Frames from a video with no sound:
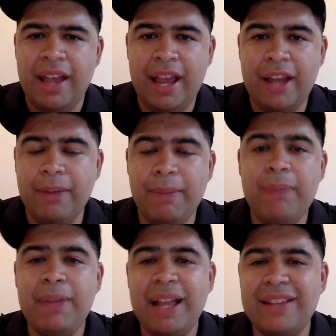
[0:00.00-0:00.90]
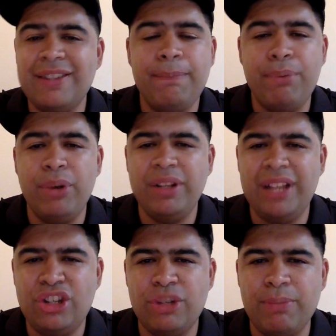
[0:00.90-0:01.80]
And maybe at some point
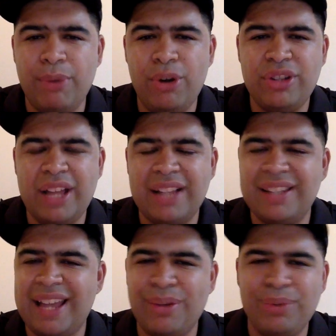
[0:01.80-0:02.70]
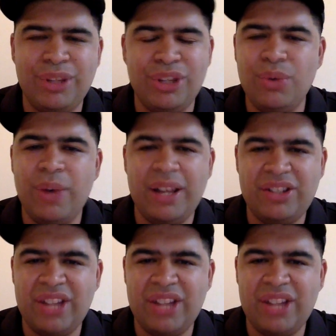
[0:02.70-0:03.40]
they should merge that title with the U.S.